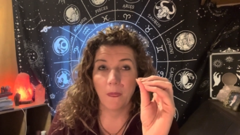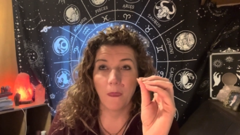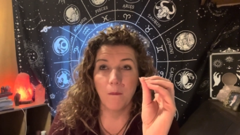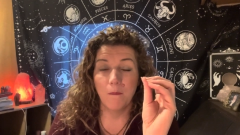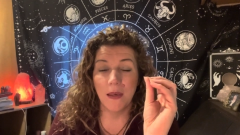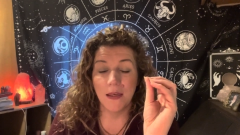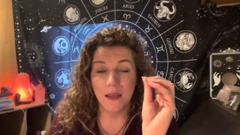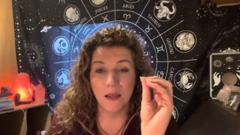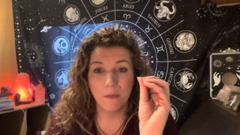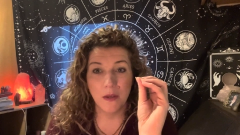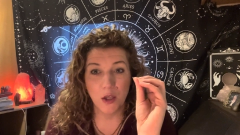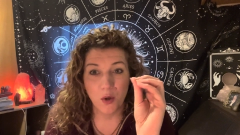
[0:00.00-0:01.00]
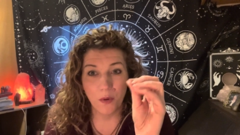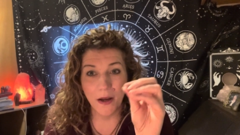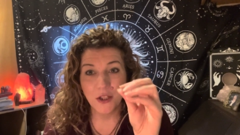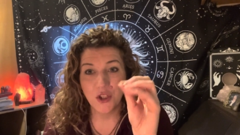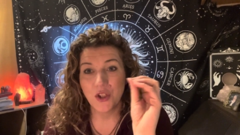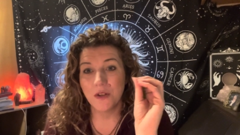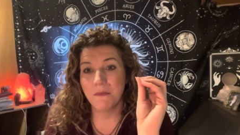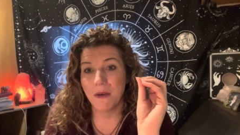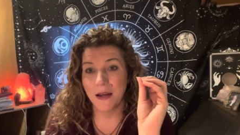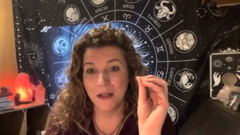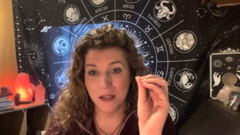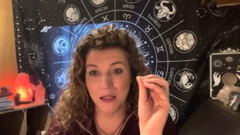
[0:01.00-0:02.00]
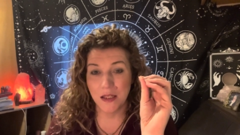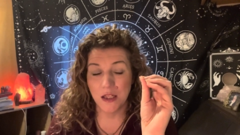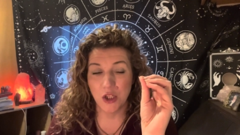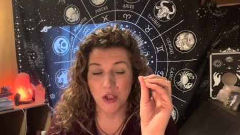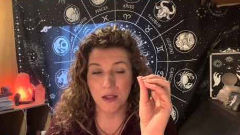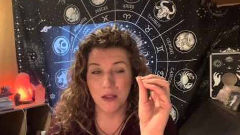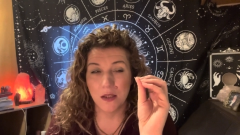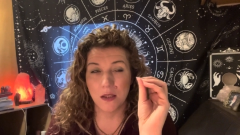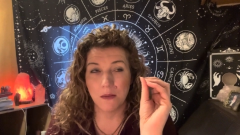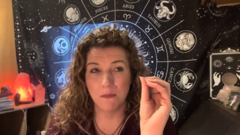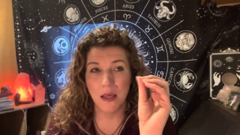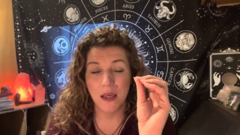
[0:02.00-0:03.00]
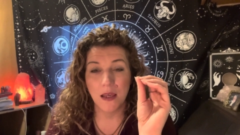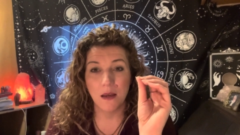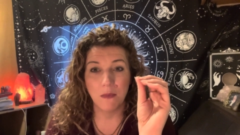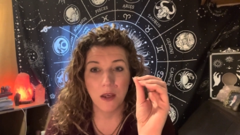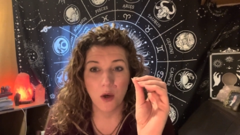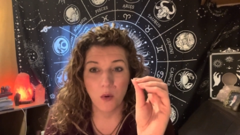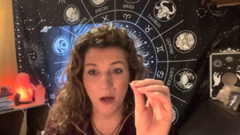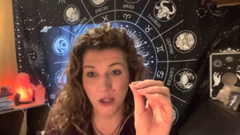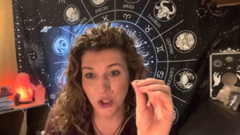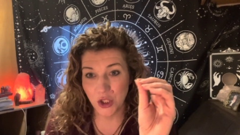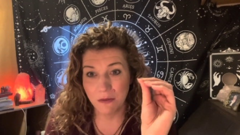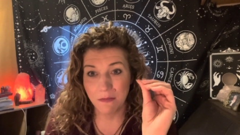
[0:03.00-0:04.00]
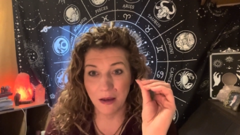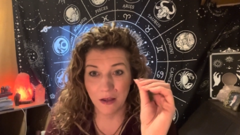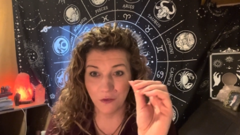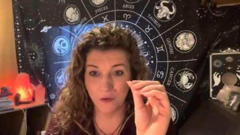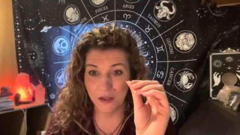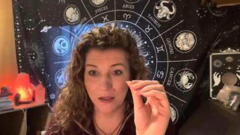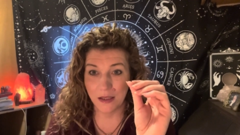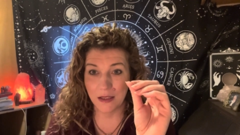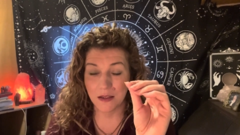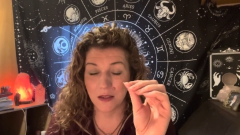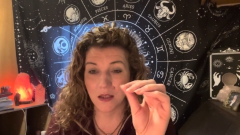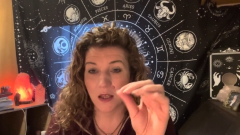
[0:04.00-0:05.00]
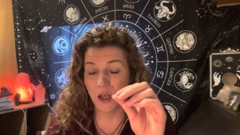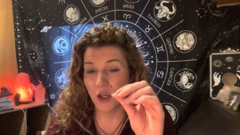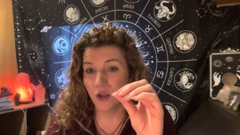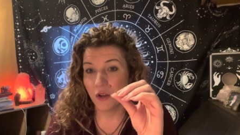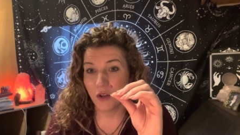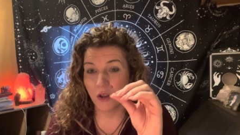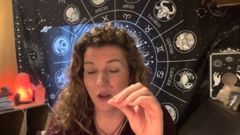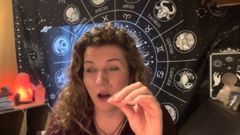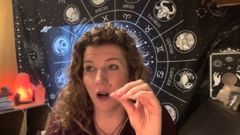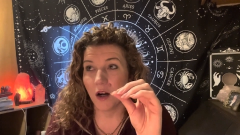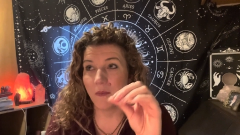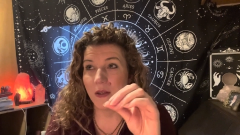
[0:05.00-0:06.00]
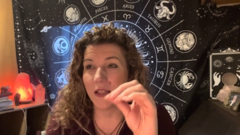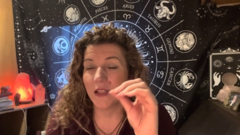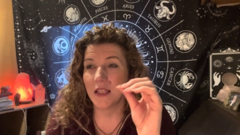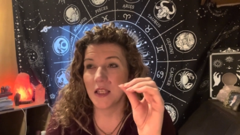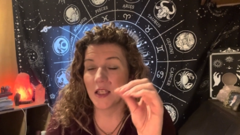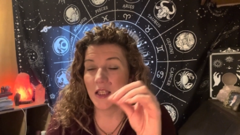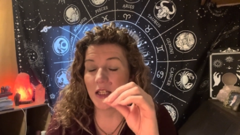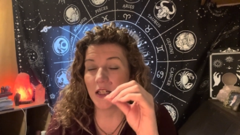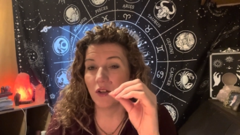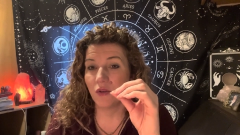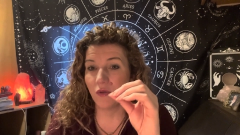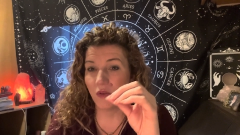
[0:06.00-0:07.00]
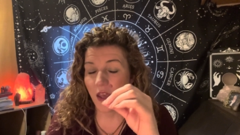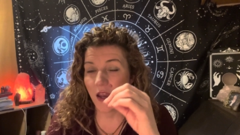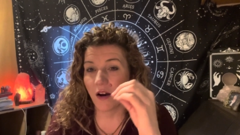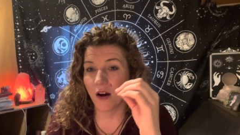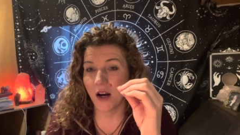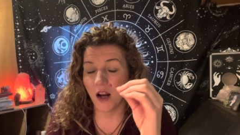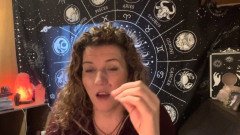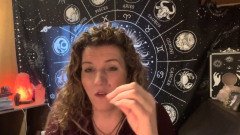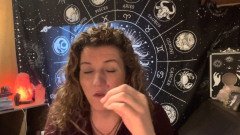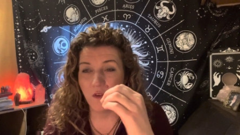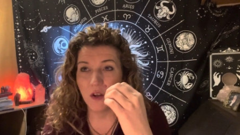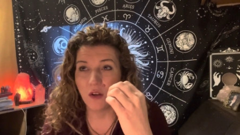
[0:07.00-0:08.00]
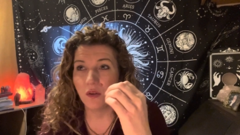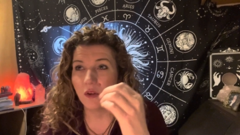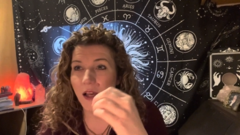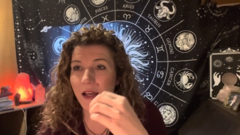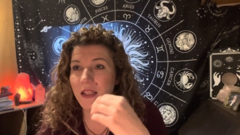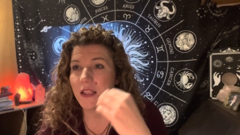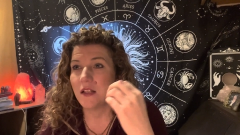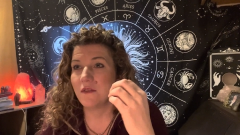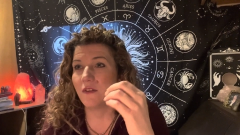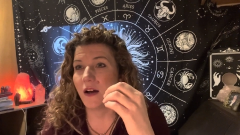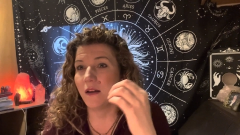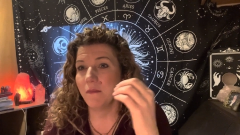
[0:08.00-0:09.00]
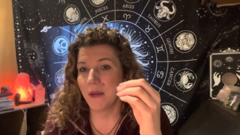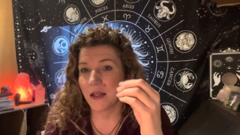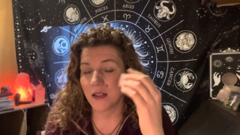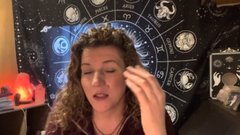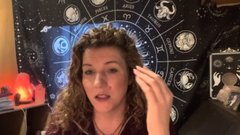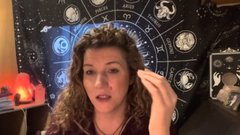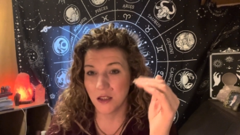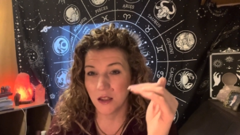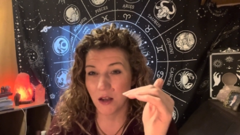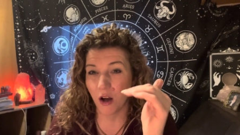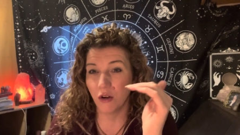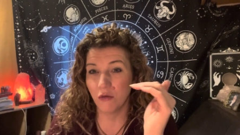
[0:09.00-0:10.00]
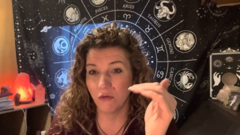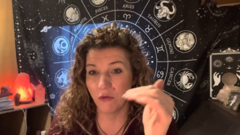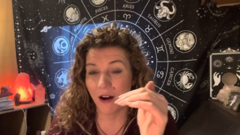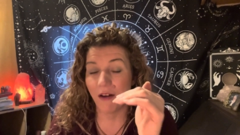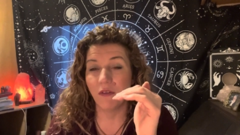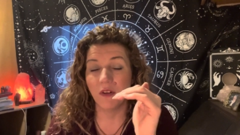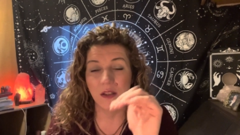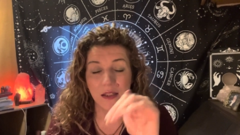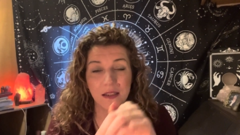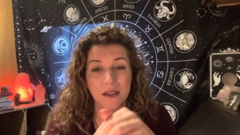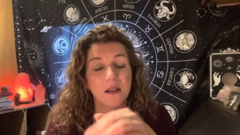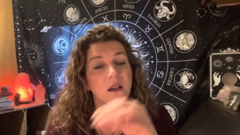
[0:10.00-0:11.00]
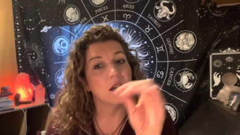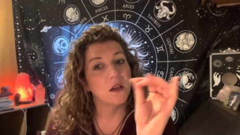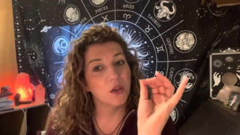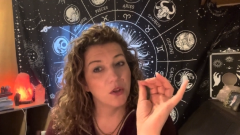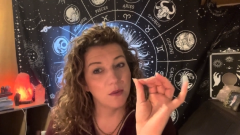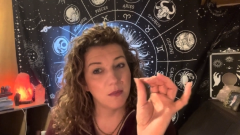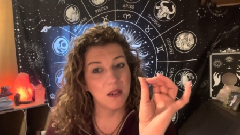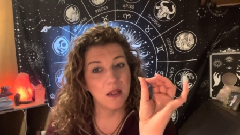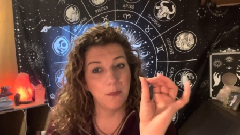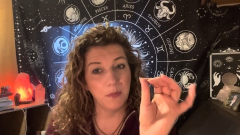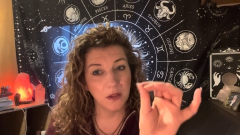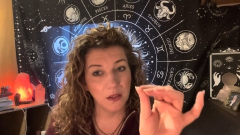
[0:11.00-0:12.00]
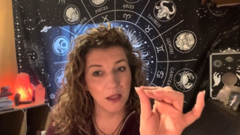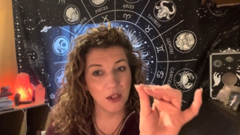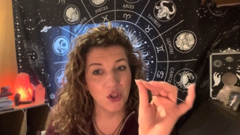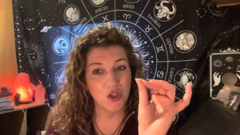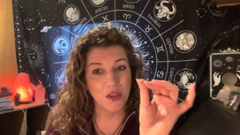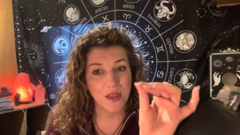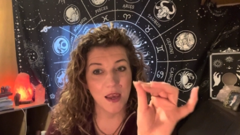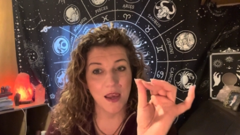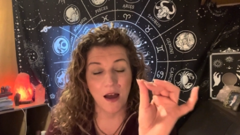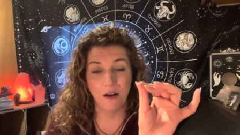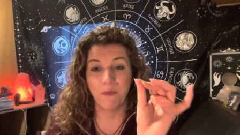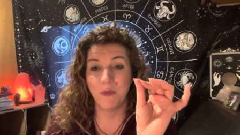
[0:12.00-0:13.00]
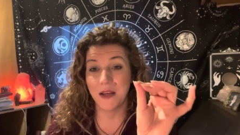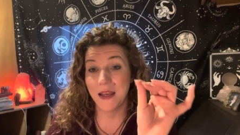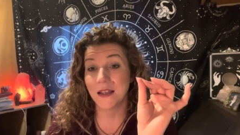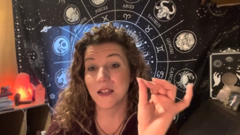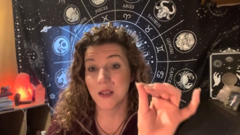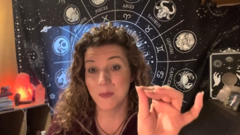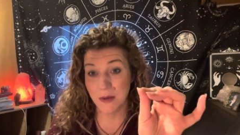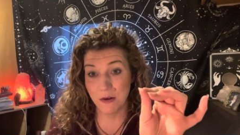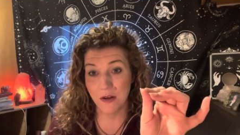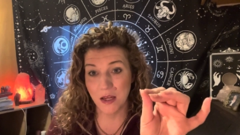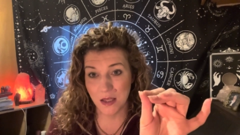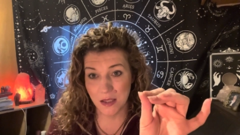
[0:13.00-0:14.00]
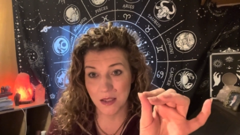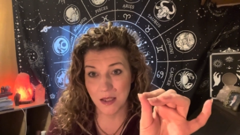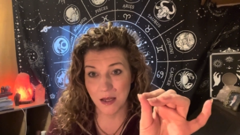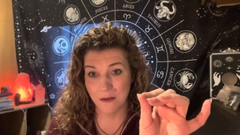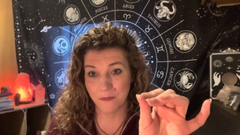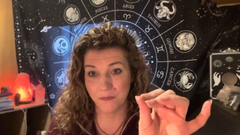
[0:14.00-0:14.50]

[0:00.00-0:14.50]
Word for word: making me question my decisions, making me question my feelings. The karmic is still there, and I feel like the divine masculine is unraveling the manipulation they have been experiencing.